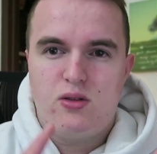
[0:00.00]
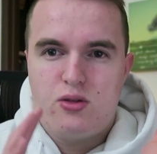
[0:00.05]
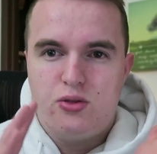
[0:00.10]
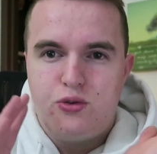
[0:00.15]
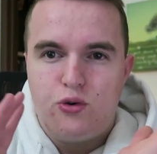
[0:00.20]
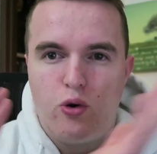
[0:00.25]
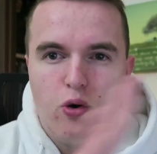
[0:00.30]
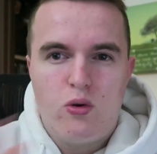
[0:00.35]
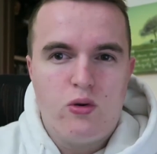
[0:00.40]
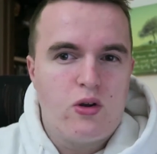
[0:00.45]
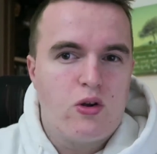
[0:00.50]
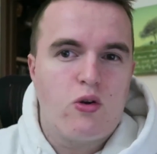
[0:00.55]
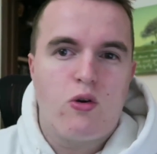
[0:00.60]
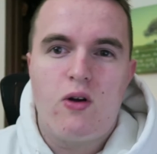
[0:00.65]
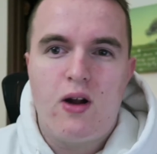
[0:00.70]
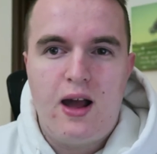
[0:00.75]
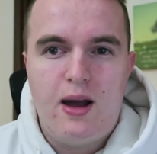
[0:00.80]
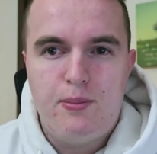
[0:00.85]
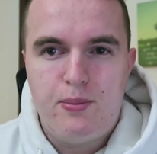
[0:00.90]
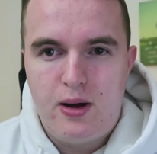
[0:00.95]
throwing
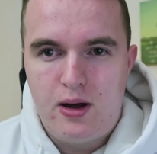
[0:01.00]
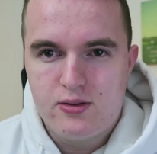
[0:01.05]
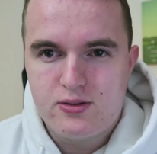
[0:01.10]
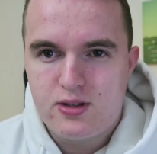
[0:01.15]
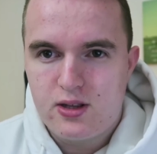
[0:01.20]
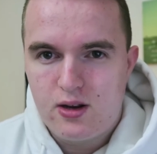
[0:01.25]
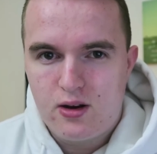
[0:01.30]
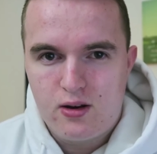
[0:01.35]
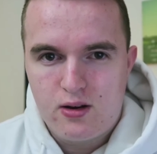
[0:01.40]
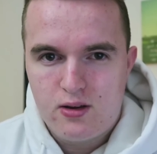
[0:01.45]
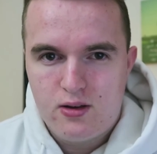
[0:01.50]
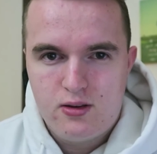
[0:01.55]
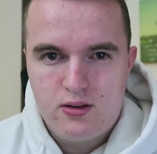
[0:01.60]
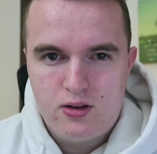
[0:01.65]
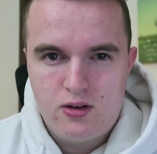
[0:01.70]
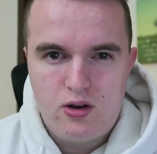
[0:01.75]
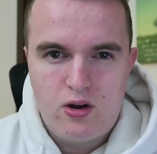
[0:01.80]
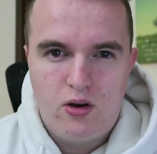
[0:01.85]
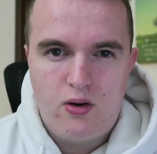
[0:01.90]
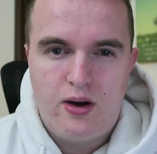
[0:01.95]
crap out there.
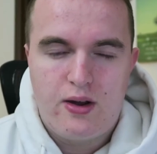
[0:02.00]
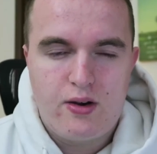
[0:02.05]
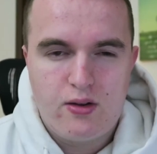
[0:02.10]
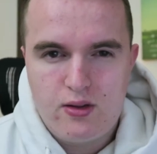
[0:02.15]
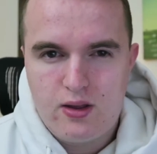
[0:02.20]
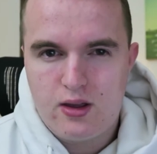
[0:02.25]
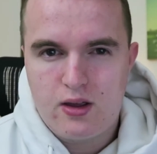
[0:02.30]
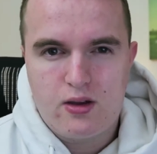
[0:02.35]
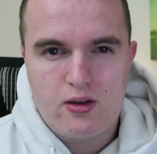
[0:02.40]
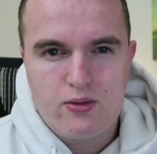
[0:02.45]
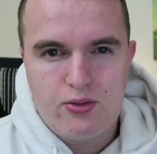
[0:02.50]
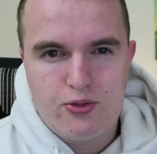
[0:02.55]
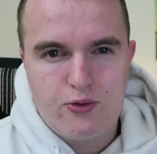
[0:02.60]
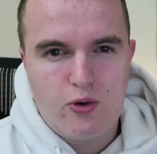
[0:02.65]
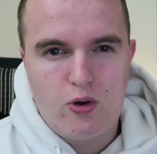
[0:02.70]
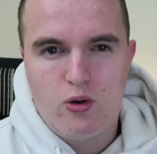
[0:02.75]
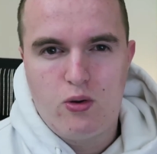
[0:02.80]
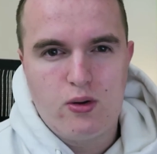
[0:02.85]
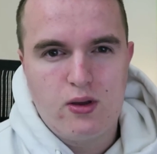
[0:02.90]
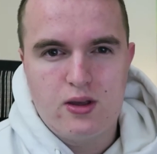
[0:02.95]
You know, I don't like
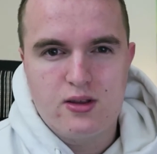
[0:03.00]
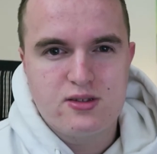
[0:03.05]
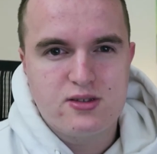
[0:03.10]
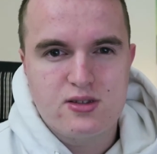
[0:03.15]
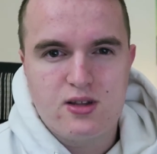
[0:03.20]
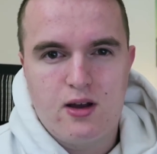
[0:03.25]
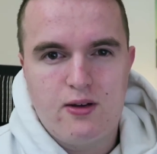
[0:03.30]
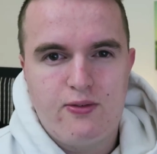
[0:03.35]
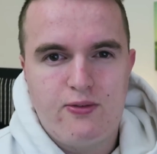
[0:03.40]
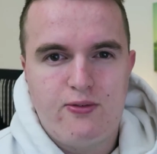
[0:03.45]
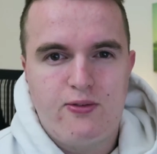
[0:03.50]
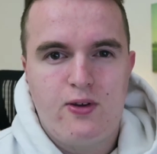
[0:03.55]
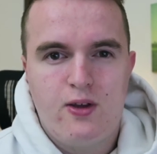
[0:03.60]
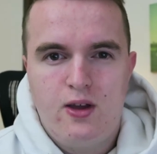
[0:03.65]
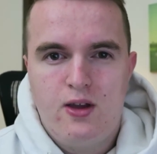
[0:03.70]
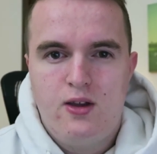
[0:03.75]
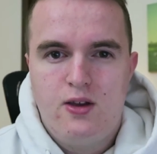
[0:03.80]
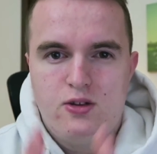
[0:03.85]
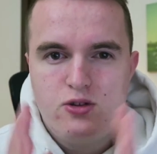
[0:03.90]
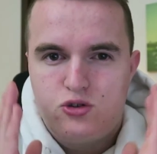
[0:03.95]
throwing stuff
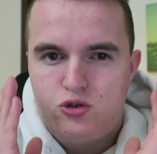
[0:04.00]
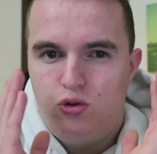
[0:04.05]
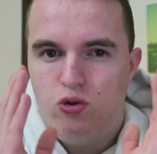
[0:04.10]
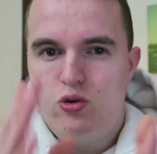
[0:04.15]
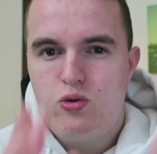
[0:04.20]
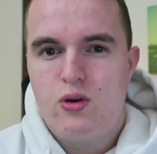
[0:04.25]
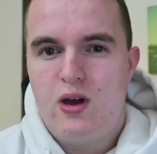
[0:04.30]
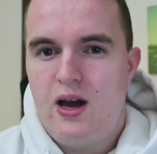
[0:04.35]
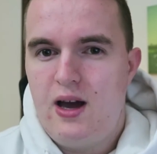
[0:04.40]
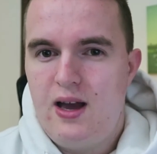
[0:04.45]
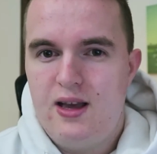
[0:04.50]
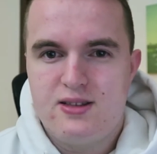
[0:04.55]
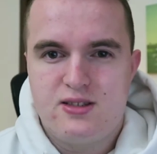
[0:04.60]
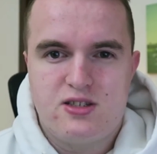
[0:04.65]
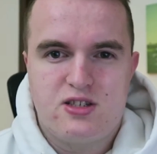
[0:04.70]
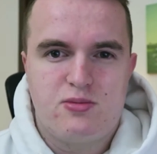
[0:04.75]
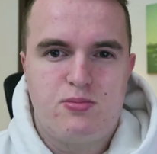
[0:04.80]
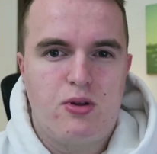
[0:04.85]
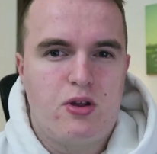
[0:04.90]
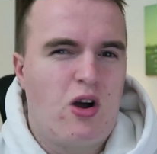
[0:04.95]
to you guys
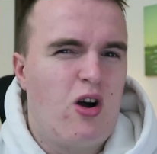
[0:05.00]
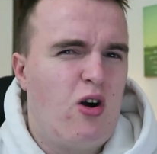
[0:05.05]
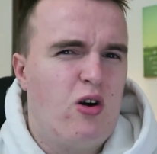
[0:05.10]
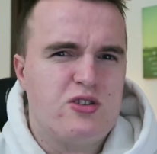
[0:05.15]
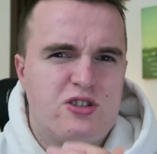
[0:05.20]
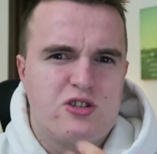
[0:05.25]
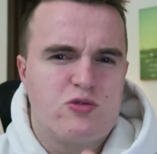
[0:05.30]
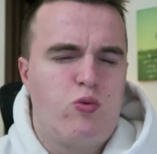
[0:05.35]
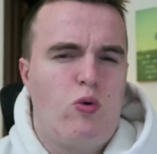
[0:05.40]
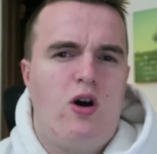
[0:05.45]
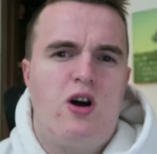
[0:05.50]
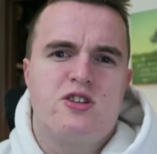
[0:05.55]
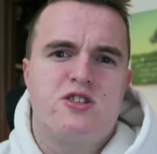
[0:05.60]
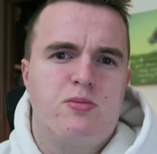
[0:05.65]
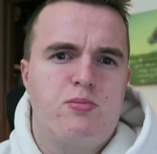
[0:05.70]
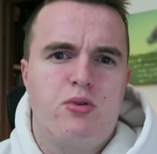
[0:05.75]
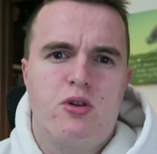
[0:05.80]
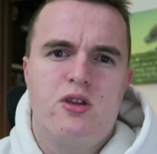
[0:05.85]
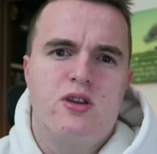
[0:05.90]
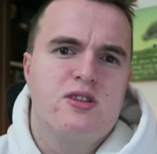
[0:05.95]
and just be like, oh, just watch
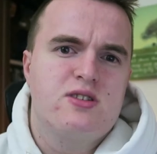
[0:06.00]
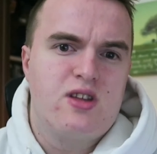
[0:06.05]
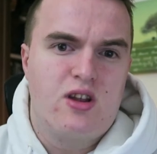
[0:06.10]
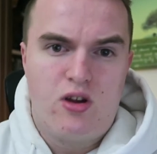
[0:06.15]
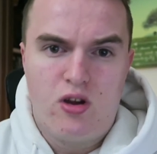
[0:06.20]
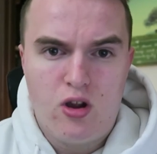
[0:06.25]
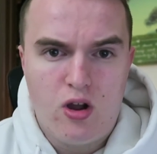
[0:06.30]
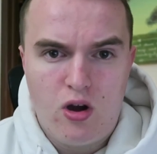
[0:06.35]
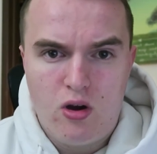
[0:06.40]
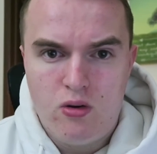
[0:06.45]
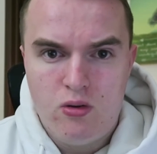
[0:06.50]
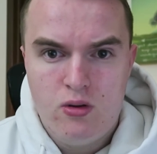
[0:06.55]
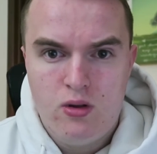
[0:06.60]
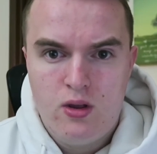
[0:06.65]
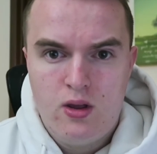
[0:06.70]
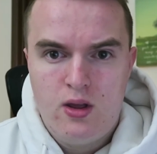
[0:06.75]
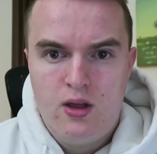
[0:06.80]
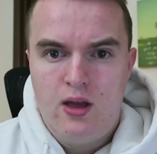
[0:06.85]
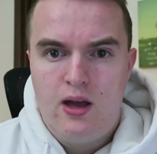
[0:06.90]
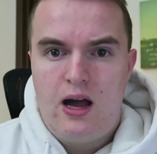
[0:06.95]
it, please. There you go.
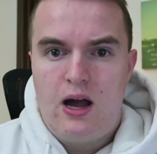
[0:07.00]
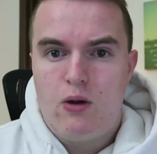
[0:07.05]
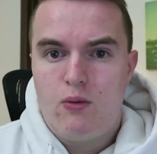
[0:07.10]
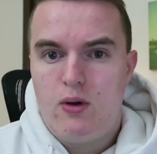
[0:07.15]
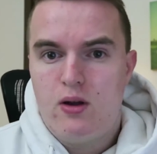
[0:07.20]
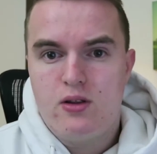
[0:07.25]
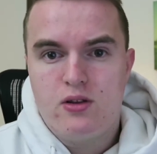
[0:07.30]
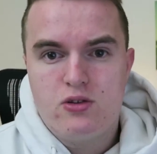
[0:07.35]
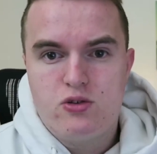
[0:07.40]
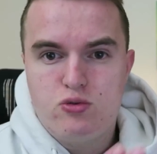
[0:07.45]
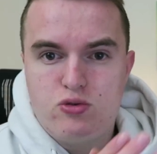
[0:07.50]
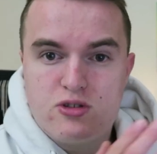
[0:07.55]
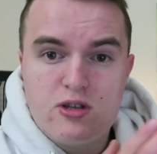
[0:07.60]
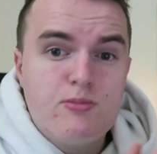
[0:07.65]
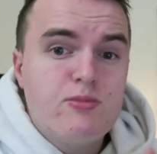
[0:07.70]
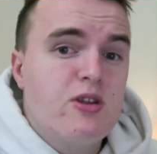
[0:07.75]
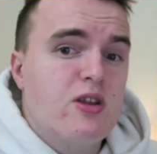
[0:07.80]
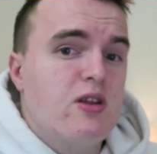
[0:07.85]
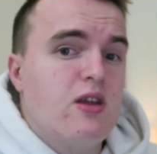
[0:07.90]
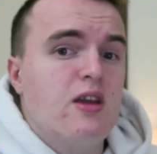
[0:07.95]
I'd rather do
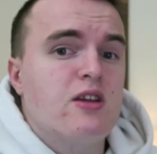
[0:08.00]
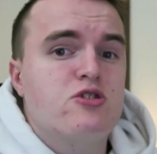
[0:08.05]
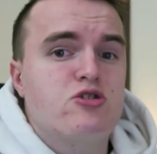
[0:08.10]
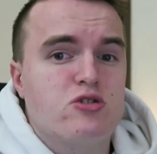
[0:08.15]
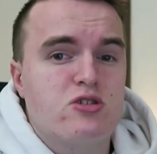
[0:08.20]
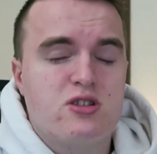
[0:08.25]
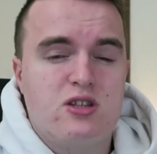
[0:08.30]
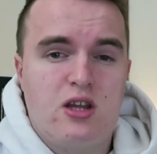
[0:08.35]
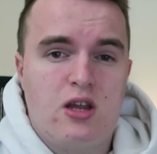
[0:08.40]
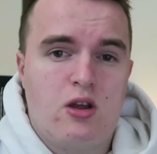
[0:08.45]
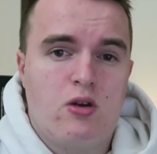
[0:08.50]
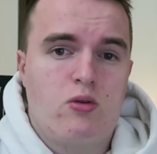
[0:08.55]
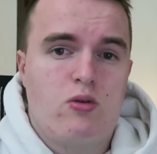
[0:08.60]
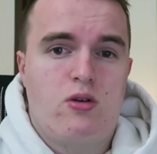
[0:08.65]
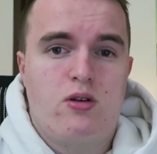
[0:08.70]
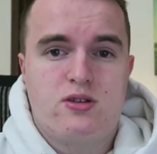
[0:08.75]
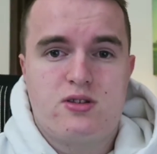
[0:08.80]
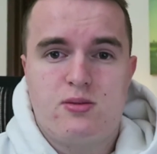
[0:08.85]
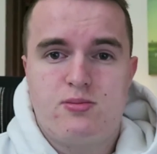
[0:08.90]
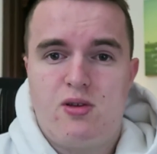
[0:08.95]
something interesting
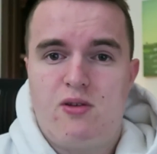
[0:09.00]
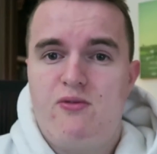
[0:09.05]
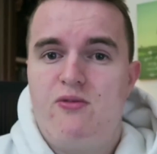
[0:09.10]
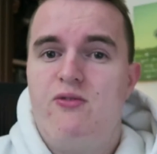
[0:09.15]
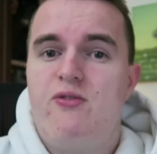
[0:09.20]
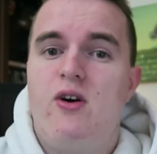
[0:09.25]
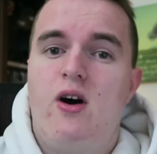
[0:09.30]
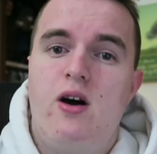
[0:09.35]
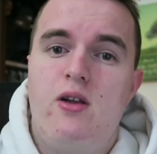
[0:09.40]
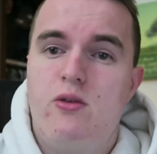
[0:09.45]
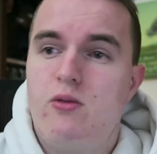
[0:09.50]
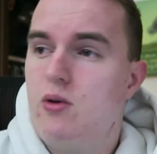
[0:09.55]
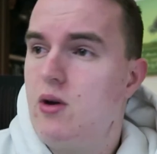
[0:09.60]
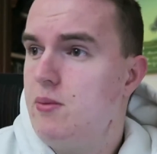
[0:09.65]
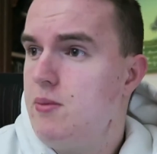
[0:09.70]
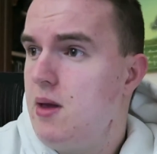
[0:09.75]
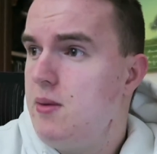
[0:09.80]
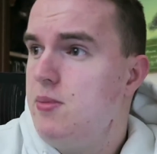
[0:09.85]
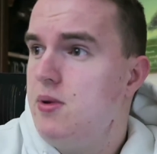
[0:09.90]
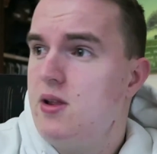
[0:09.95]
or something fun.
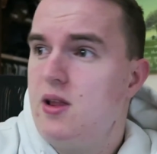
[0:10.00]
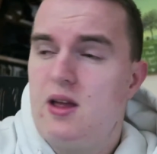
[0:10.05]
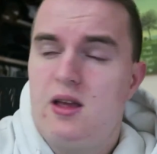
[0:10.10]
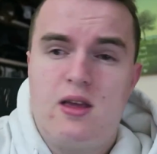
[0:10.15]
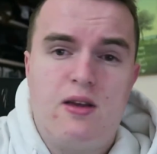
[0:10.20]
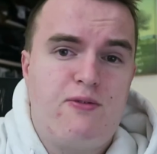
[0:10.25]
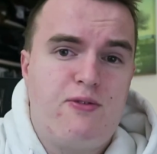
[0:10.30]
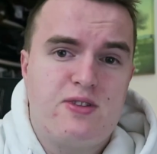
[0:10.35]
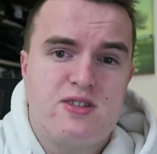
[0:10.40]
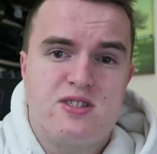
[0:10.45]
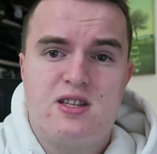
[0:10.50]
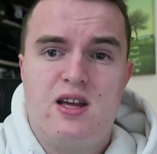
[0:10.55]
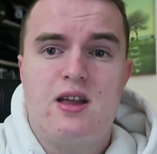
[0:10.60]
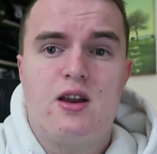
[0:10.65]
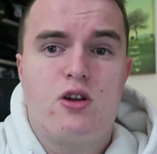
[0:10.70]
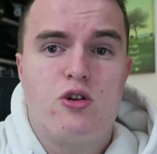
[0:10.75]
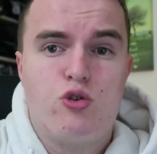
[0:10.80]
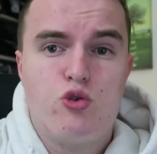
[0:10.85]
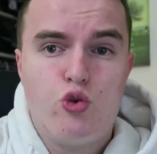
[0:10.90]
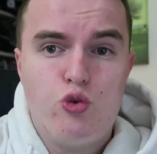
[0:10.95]
Maybe like if it's
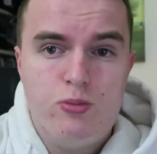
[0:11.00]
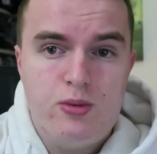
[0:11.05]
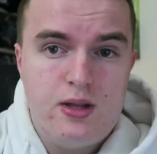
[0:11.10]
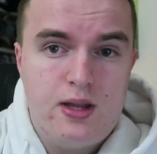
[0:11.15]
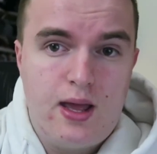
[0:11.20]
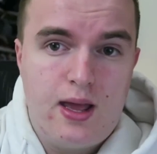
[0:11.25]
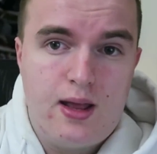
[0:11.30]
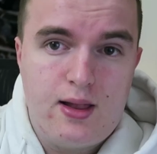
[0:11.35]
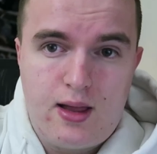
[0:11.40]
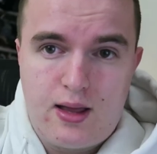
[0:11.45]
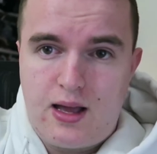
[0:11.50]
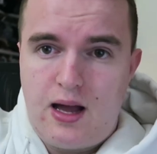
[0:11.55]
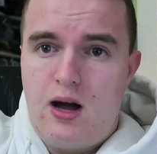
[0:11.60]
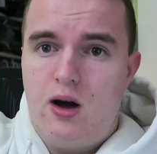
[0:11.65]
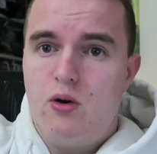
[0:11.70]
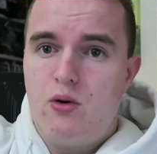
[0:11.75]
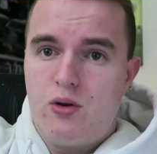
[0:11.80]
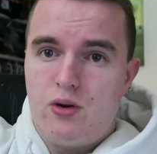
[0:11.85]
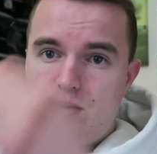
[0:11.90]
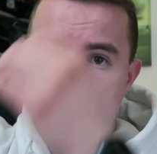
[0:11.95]
not a gloomy day like
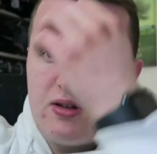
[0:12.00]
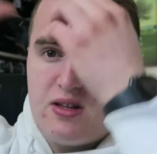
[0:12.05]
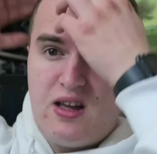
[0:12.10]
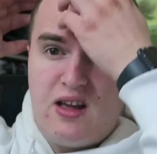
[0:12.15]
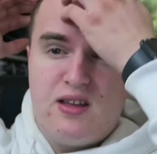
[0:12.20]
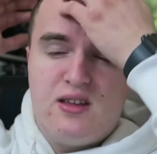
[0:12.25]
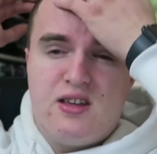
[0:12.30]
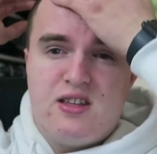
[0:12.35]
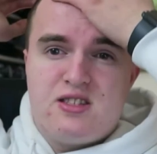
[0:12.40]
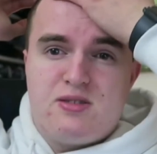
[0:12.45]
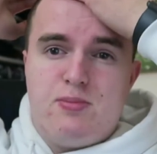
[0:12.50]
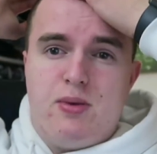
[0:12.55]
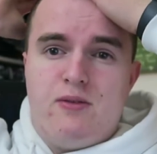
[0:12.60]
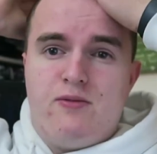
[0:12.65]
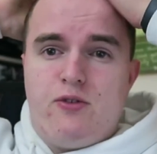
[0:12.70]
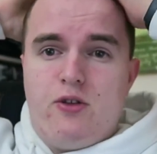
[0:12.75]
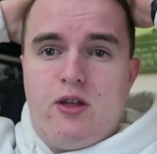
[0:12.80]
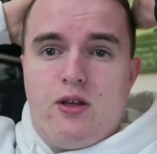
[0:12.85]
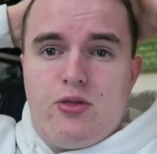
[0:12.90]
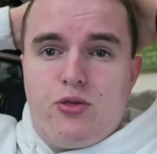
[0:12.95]
how it, has
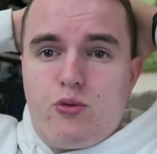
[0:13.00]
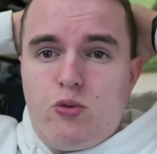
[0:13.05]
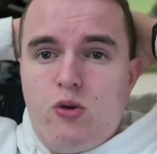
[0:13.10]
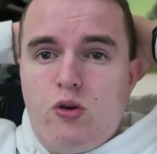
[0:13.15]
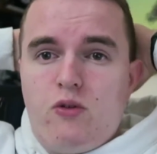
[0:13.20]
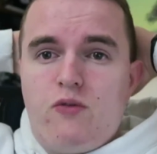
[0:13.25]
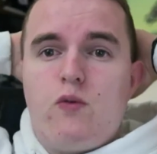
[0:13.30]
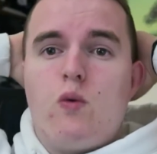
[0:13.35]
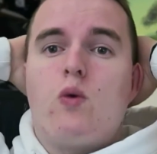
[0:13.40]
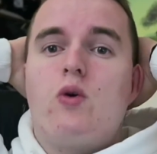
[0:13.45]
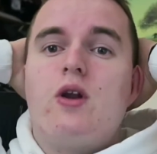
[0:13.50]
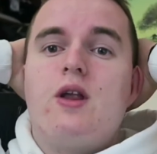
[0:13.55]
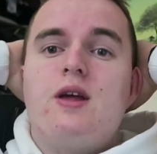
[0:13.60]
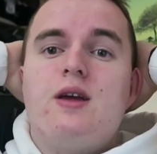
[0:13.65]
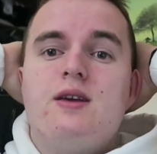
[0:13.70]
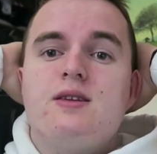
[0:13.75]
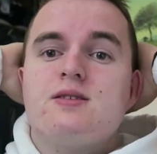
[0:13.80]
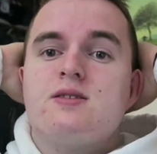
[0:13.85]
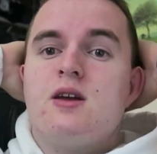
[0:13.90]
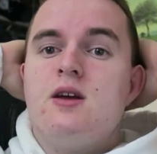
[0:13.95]
been for like three or four
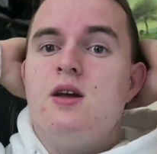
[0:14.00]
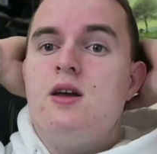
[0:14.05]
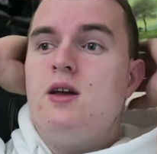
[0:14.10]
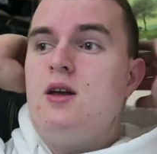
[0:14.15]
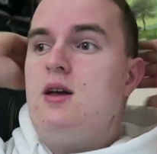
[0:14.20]
days.